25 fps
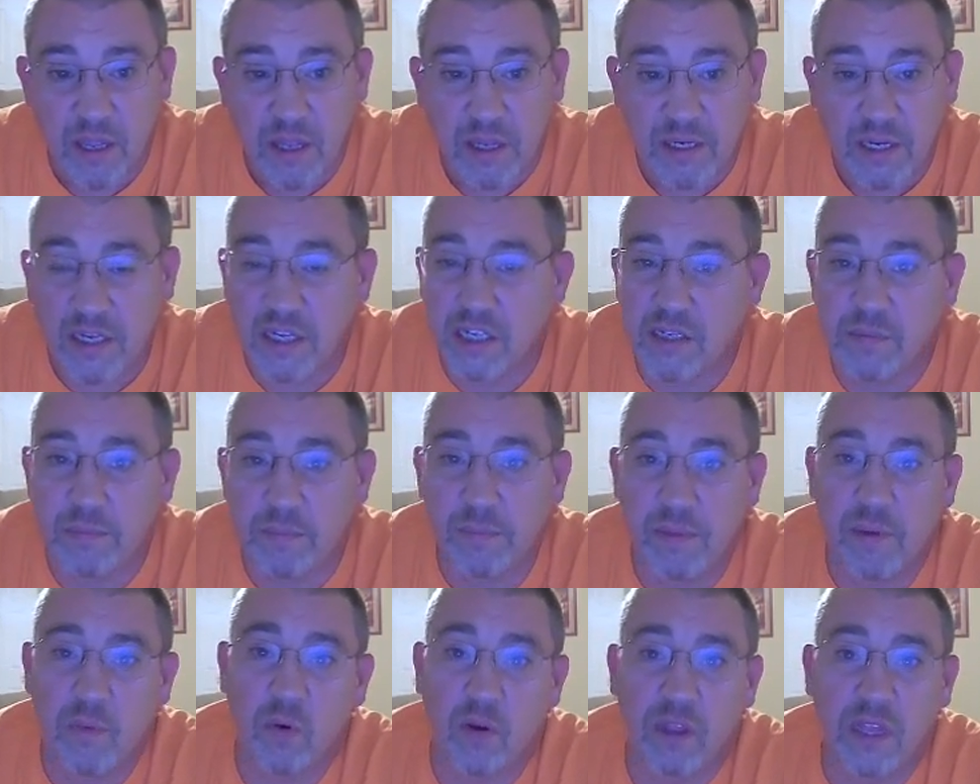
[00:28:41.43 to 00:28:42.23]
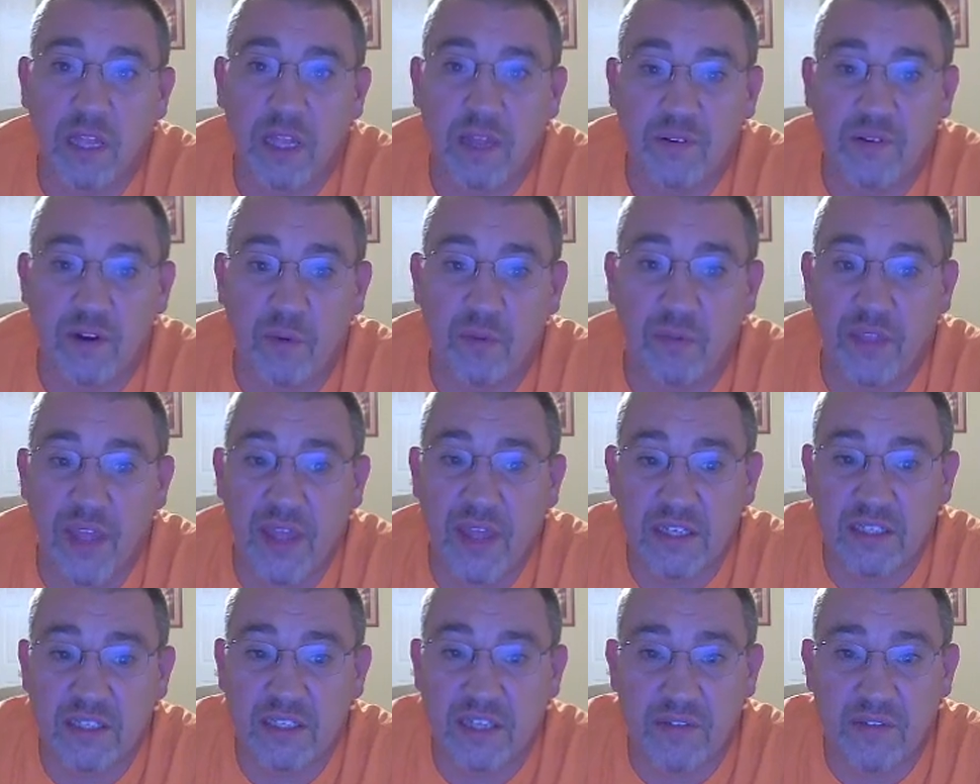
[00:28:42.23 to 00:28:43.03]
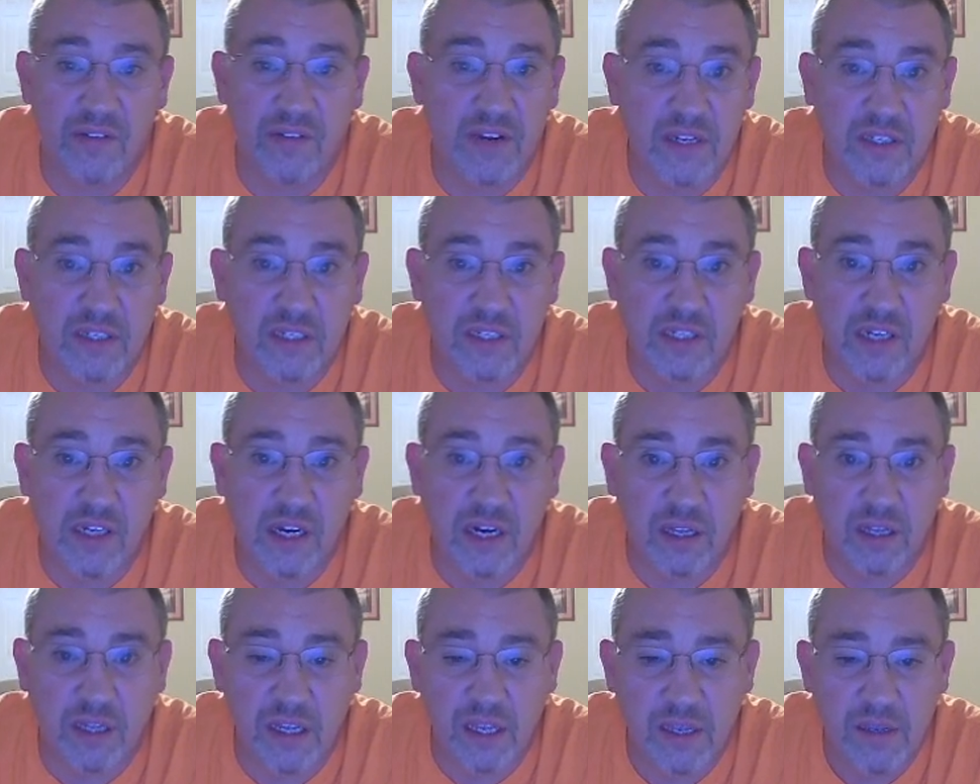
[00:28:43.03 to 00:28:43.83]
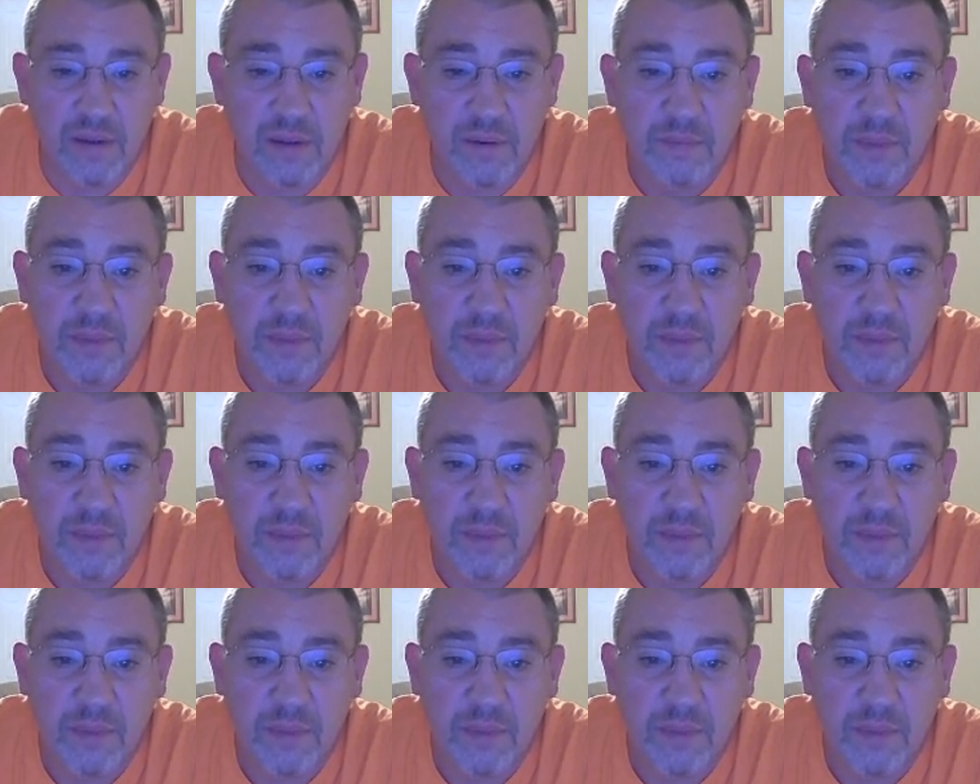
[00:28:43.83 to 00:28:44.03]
That doesn't mean we're leaving on Thanksgiving necessarily,